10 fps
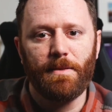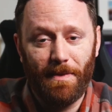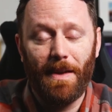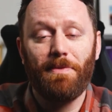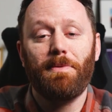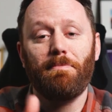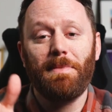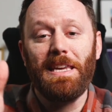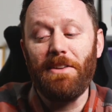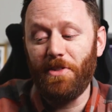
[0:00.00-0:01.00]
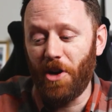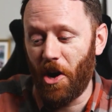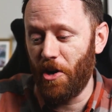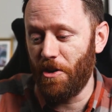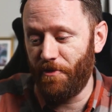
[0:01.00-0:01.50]
And then even
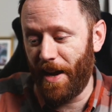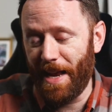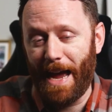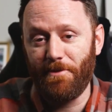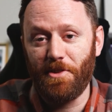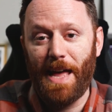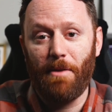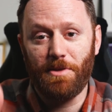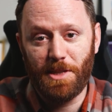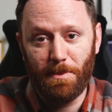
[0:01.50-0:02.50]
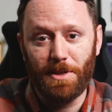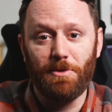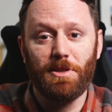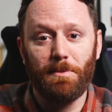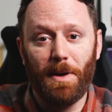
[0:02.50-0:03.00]
harder fight after that was the Medusa